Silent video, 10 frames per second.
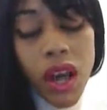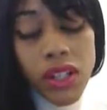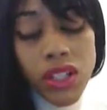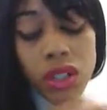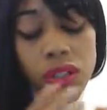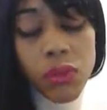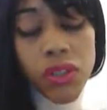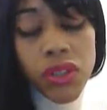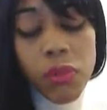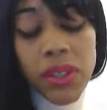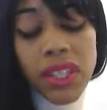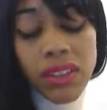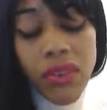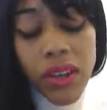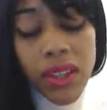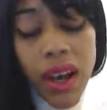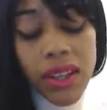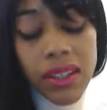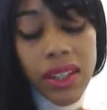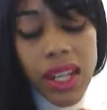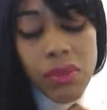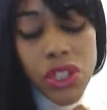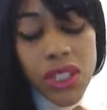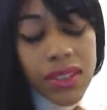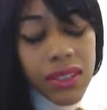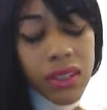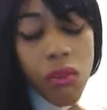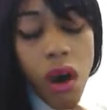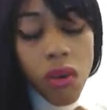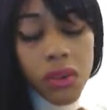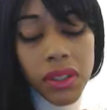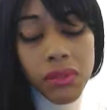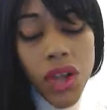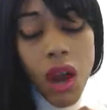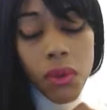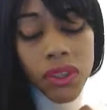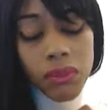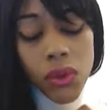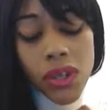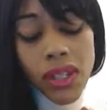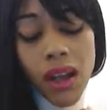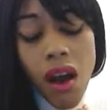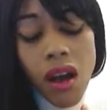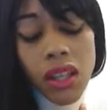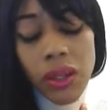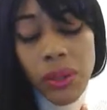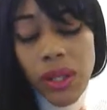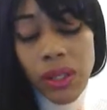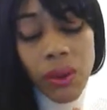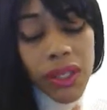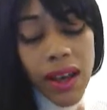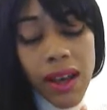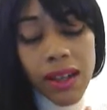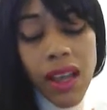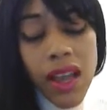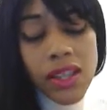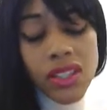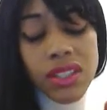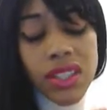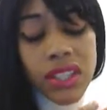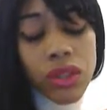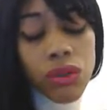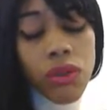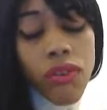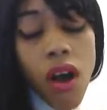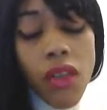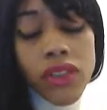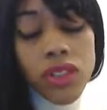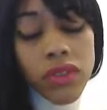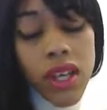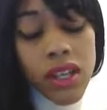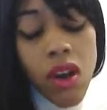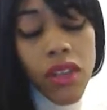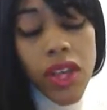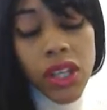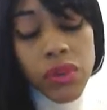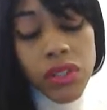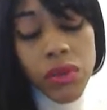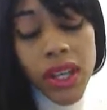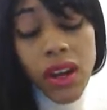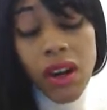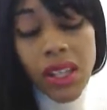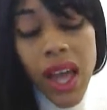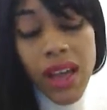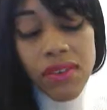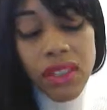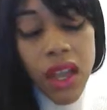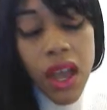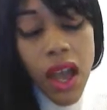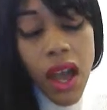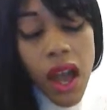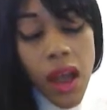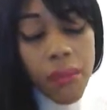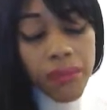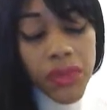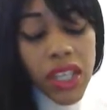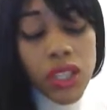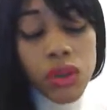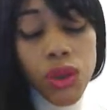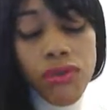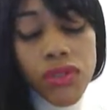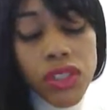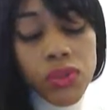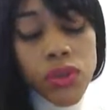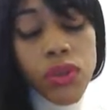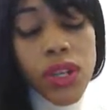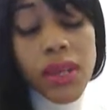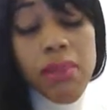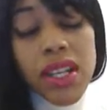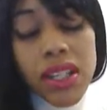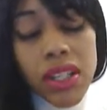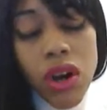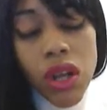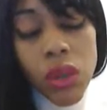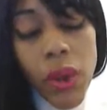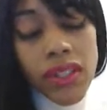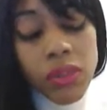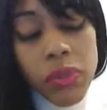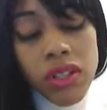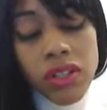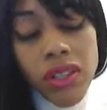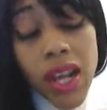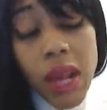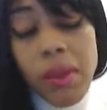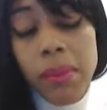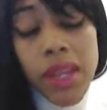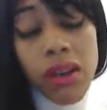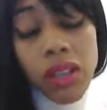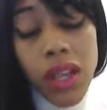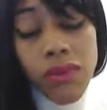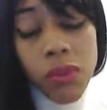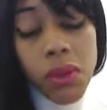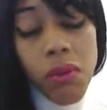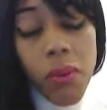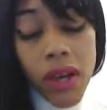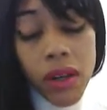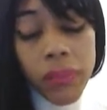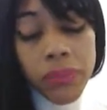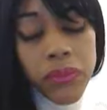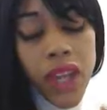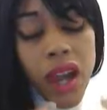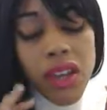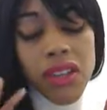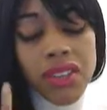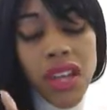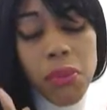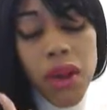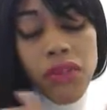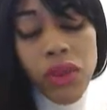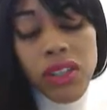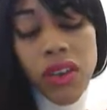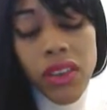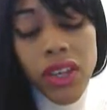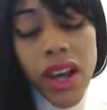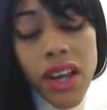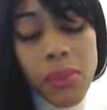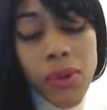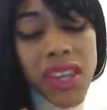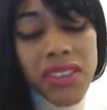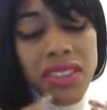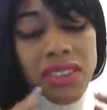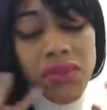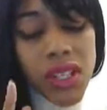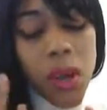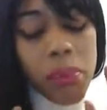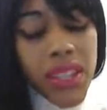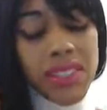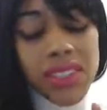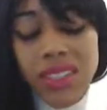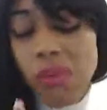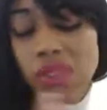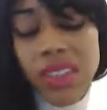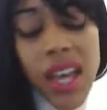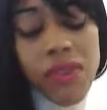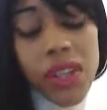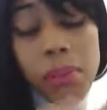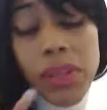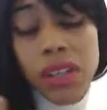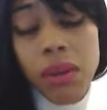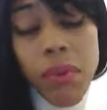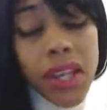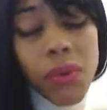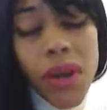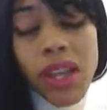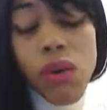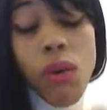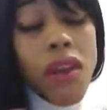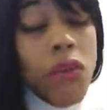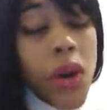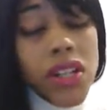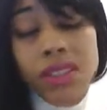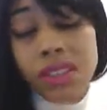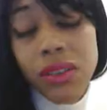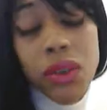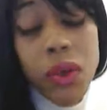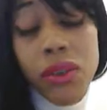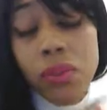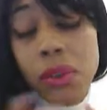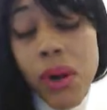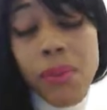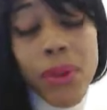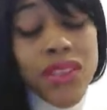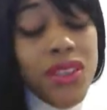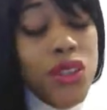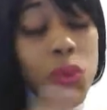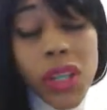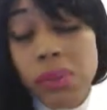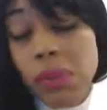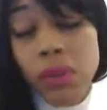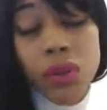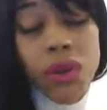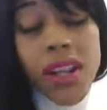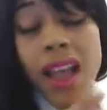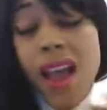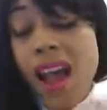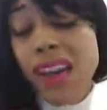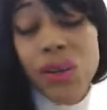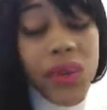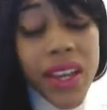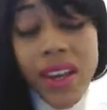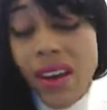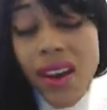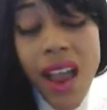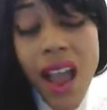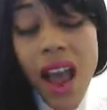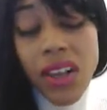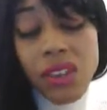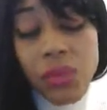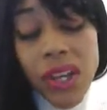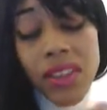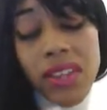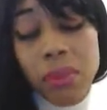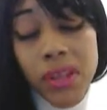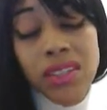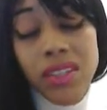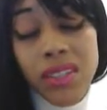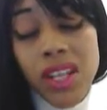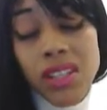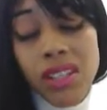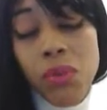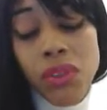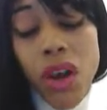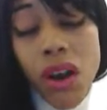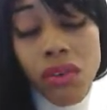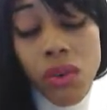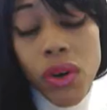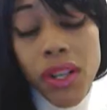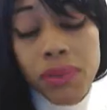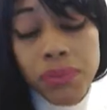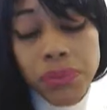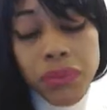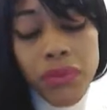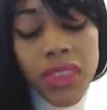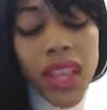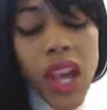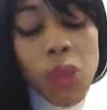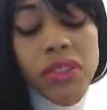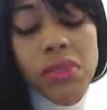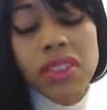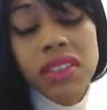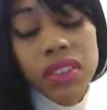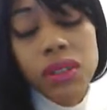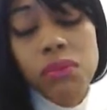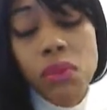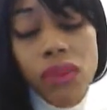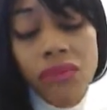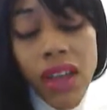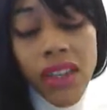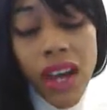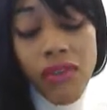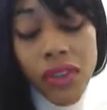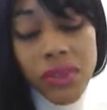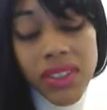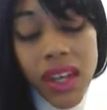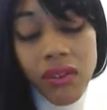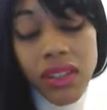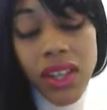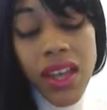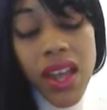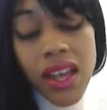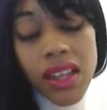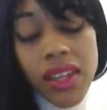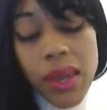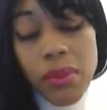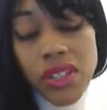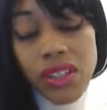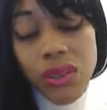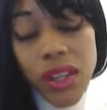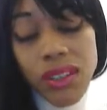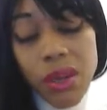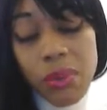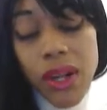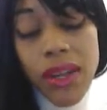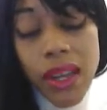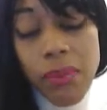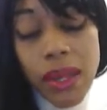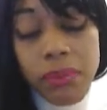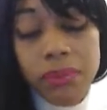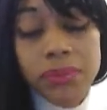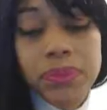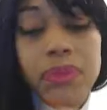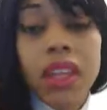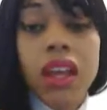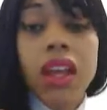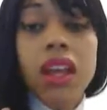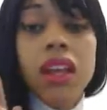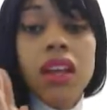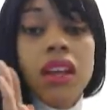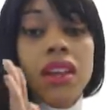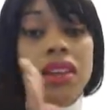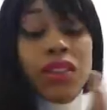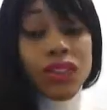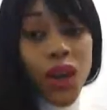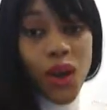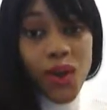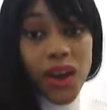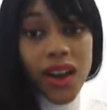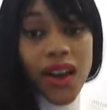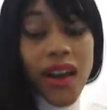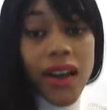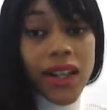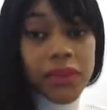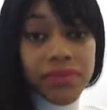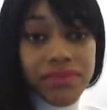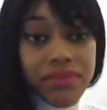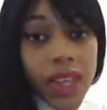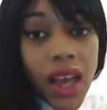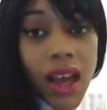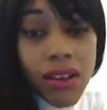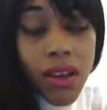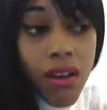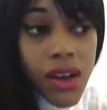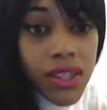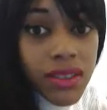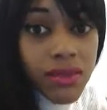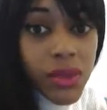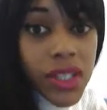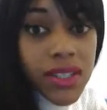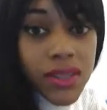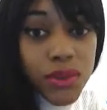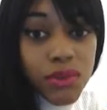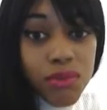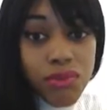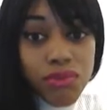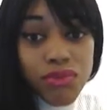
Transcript: Uh, shield them with your peace, Father God, in the name of Jesus, and walk with them, talk with them, Lord. Hallelujah, glory, God. Just thank you, Lord, for all that you've done, all that you were doing in our lives. Um, thank you, Lord, for just renewing in me a clean heart and the right spirit so that I may be able to love your people better. Under the sound of my voice, Father God, I pray that this video blesses someone's life in a big and mighty way. Whoever watches it, Lord, whether it be one person or twenty people, Lord, I don't care. I just pray that it blesses and touches someone's heart, Lord, and helps them to seek you more, Father God, for themselves. And in the name of Jesus Christ, I pray. Amen. So, um, I don't know. I just wanted to